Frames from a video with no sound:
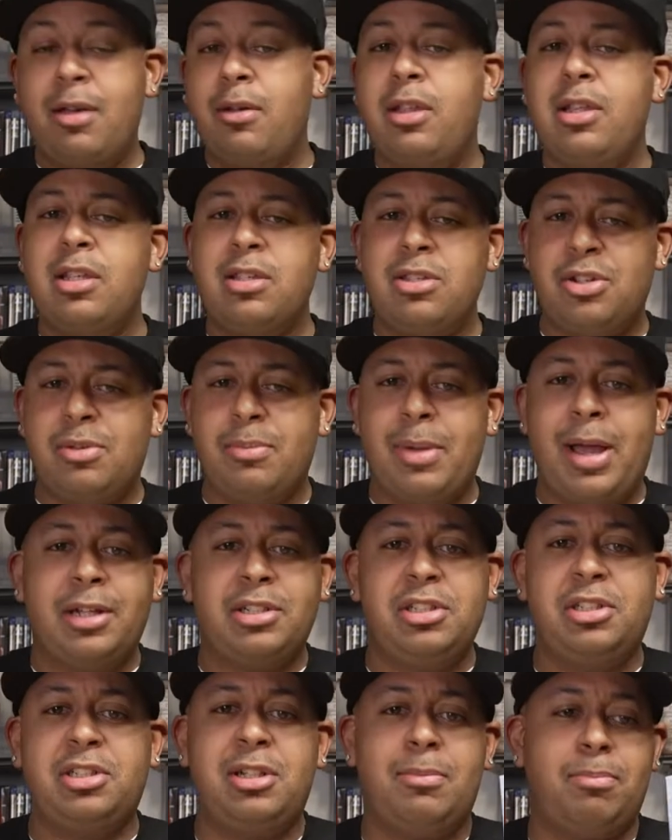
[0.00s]
this
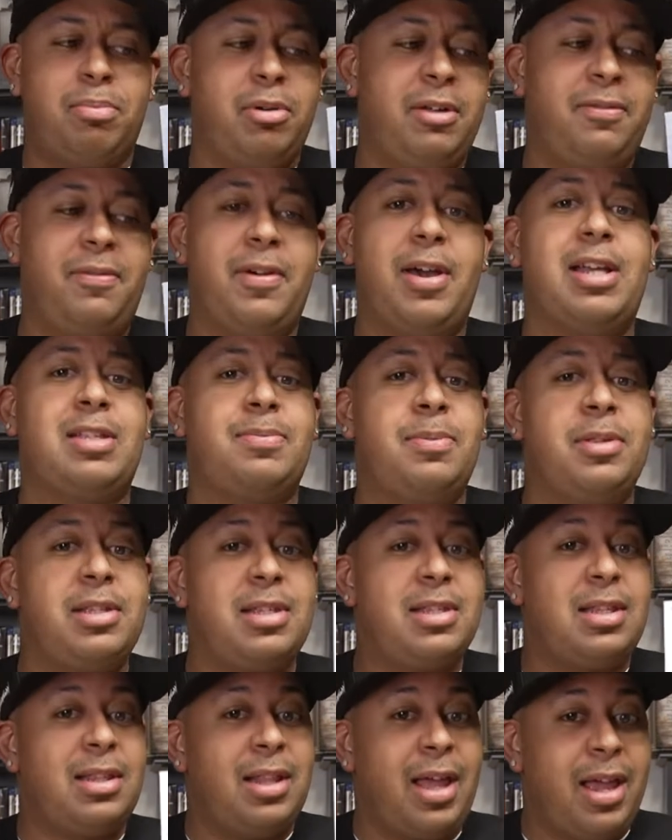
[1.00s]
actually shipped pretty fast, but this
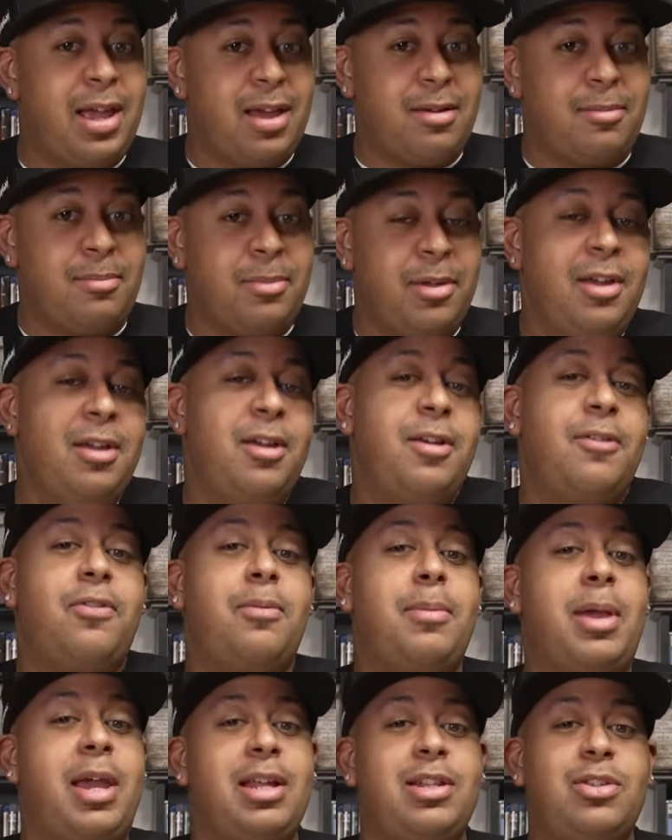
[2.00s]
is Lamb
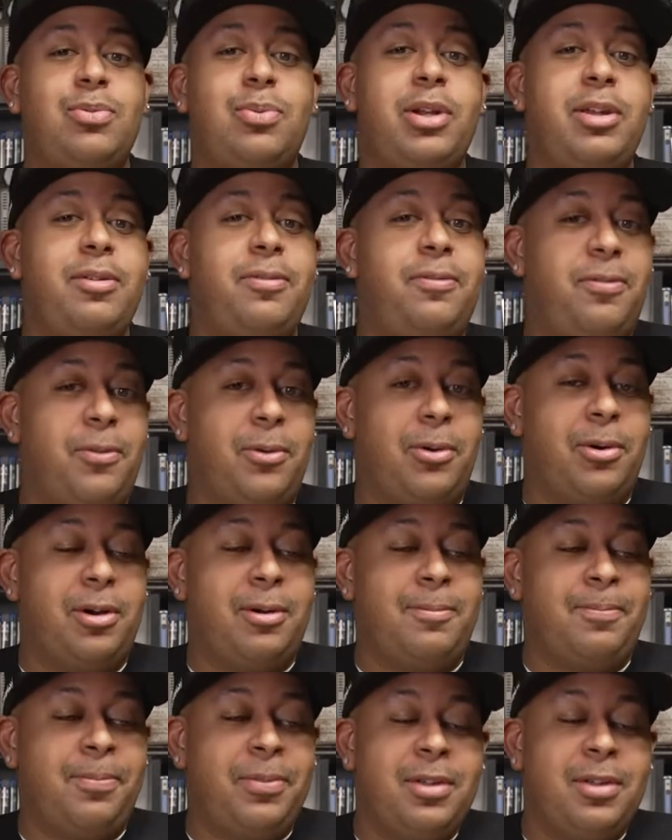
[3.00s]
from A24.